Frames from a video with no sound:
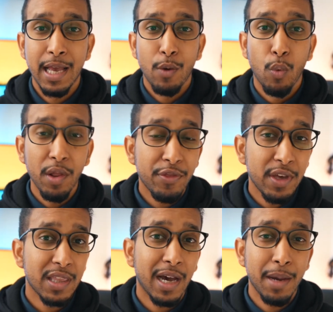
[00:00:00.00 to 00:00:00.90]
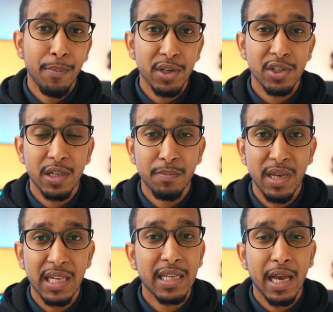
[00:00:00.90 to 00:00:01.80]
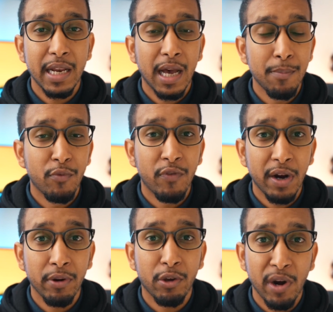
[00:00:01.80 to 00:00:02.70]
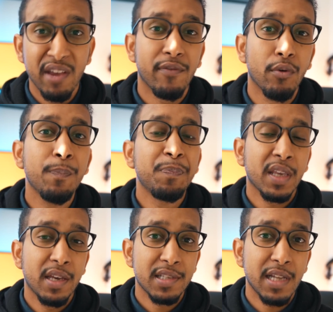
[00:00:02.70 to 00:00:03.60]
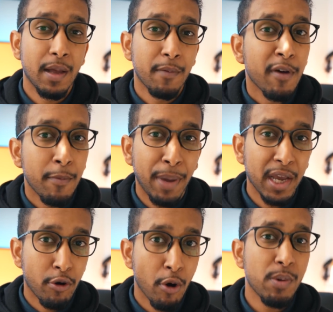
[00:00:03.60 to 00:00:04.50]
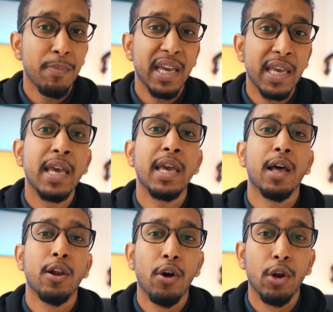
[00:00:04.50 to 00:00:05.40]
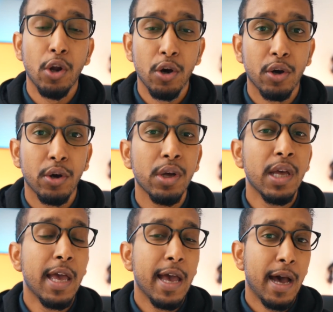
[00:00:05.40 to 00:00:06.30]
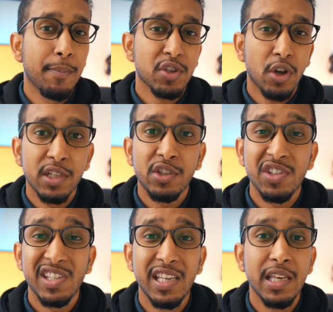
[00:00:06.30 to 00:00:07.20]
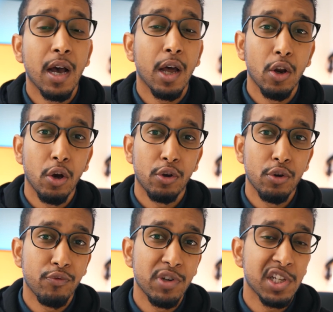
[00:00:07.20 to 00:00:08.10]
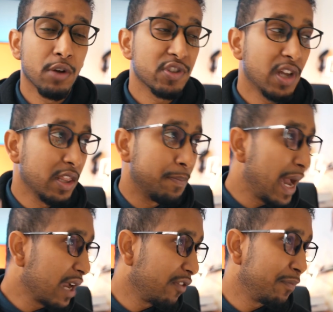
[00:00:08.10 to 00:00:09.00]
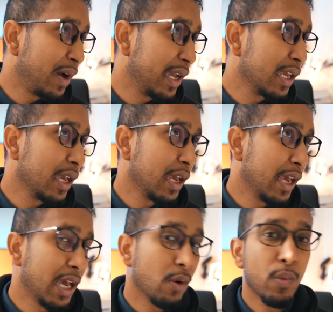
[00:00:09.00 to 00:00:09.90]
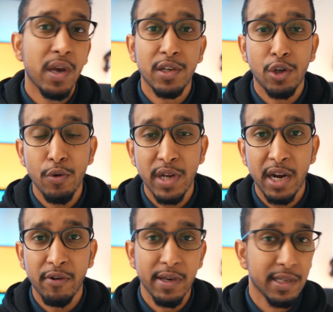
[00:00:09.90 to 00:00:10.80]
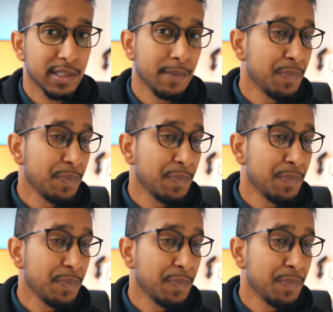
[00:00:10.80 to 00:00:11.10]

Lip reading: One thing that I must admit, and I'm very grateful, is that by growing my hair a lot longer, I'm starting to see a lot of good results at the back of my hair where the donor area is.